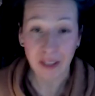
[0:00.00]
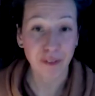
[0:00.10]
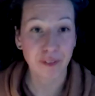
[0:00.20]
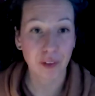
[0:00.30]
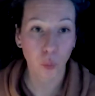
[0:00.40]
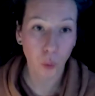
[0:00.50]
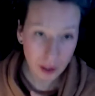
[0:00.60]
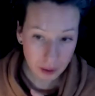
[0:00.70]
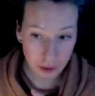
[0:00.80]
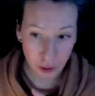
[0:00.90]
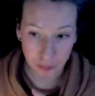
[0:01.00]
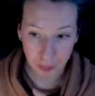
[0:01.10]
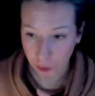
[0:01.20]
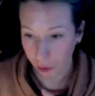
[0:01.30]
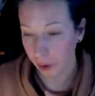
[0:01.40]
If the work that you've
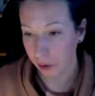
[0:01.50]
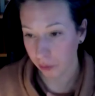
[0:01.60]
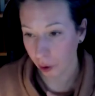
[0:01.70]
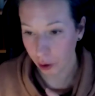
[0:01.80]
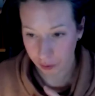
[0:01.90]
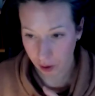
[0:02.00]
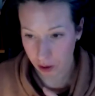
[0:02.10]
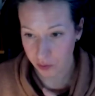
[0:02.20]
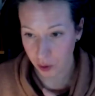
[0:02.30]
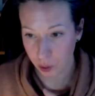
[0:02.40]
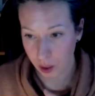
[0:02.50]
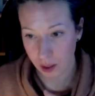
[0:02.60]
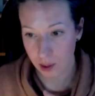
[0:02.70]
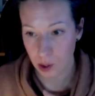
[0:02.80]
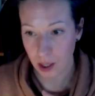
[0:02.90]
been doing over the last few
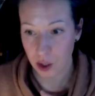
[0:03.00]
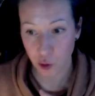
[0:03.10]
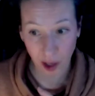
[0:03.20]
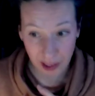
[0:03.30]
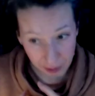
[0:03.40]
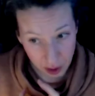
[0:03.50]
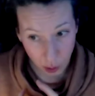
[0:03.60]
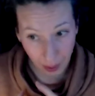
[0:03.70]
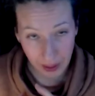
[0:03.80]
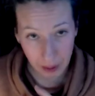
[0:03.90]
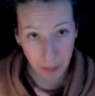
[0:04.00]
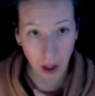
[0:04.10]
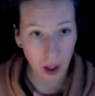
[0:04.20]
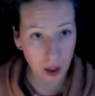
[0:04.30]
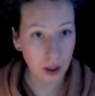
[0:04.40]
years is relevant to
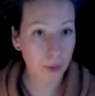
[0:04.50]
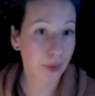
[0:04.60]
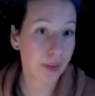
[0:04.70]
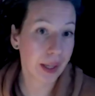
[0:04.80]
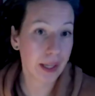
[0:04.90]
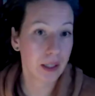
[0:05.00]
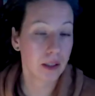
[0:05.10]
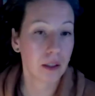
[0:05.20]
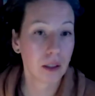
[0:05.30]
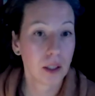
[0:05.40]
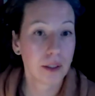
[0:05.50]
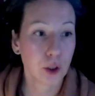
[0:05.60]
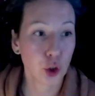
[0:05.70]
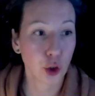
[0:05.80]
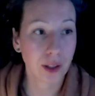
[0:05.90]
AMR, then,
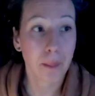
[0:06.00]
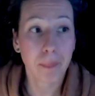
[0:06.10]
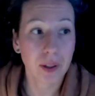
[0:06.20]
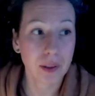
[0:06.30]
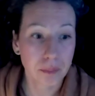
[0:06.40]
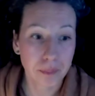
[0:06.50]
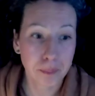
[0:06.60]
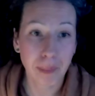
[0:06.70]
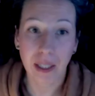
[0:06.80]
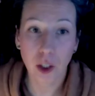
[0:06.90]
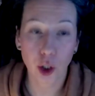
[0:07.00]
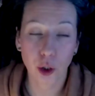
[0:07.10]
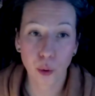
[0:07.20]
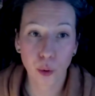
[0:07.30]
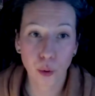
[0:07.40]
you know, that might make
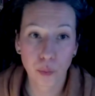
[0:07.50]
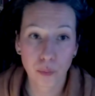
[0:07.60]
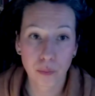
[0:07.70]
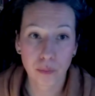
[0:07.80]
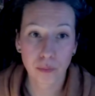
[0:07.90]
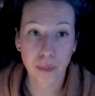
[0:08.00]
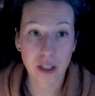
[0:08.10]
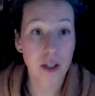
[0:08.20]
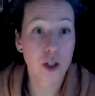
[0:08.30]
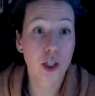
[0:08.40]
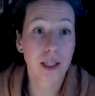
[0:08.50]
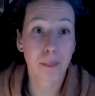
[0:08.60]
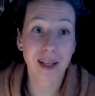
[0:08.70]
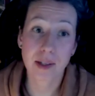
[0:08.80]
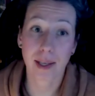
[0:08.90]
you potentially a
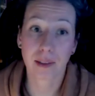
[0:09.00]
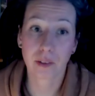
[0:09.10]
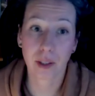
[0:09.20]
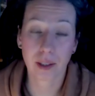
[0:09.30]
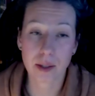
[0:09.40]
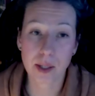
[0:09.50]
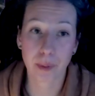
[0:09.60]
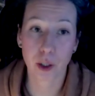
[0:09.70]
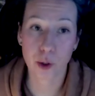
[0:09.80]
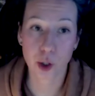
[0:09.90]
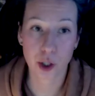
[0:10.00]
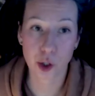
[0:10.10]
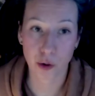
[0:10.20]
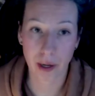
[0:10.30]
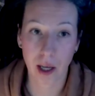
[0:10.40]
better candidate than somebody who's just
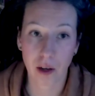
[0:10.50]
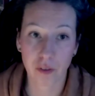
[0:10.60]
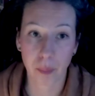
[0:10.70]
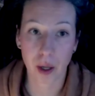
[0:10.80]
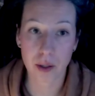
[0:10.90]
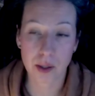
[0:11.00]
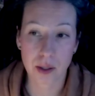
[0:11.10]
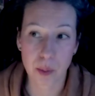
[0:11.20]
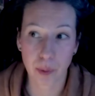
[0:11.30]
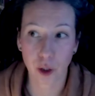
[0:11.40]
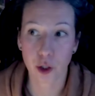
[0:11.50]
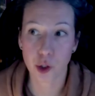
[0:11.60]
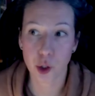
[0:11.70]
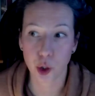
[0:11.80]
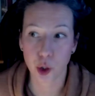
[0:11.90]
straight out of a master's,
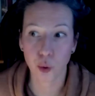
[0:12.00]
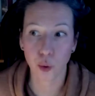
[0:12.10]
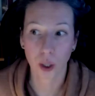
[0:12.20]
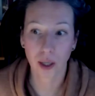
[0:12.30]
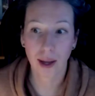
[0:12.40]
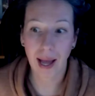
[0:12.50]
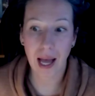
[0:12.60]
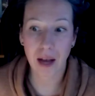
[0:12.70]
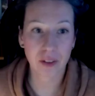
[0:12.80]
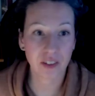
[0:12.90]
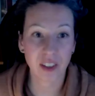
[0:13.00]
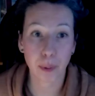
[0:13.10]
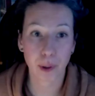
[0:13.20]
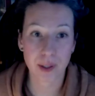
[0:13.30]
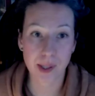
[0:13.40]
because you have a
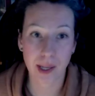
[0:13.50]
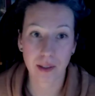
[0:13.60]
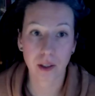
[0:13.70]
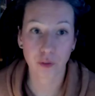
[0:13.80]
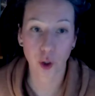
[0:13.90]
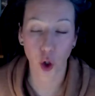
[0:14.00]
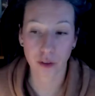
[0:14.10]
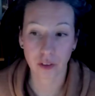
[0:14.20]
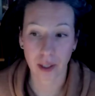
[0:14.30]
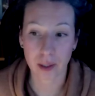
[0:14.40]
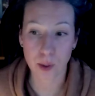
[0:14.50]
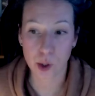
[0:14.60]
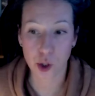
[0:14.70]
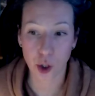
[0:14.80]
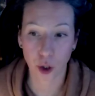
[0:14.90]
deeper understanding of the
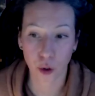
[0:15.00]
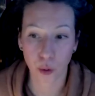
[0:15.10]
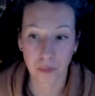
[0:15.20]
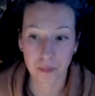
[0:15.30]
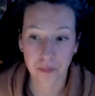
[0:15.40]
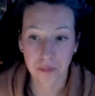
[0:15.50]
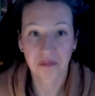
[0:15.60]
context. So,